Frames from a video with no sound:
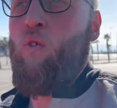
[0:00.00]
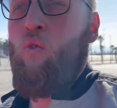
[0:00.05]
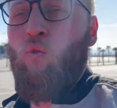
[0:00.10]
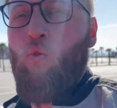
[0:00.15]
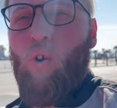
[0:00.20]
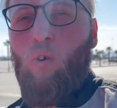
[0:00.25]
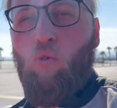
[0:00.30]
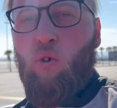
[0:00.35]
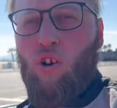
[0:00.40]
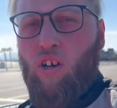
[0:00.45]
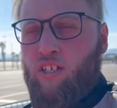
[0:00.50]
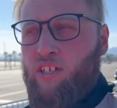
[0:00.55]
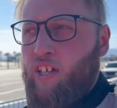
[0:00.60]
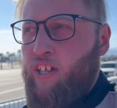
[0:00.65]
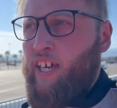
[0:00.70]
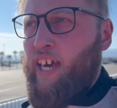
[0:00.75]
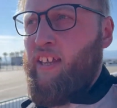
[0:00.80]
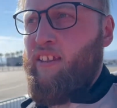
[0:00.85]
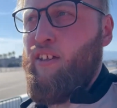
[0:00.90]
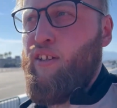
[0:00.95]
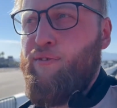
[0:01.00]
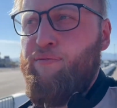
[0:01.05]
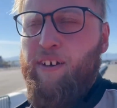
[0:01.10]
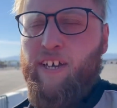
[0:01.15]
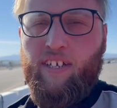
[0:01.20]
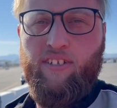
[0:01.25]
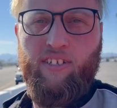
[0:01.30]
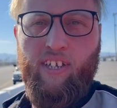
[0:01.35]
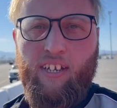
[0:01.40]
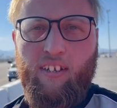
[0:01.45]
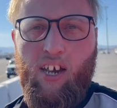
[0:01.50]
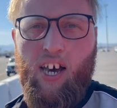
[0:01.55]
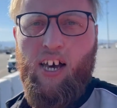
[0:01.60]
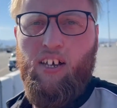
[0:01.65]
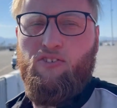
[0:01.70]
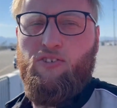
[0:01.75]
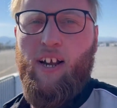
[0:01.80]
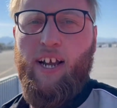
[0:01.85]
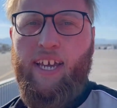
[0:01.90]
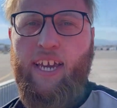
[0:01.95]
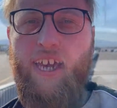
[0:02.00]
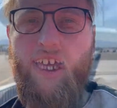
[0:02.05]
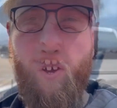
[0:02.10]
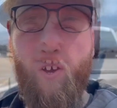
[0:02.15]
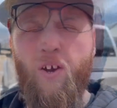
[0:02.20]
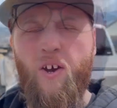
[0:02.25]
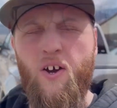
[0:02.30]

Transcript: We'll work to get this fixed and try again.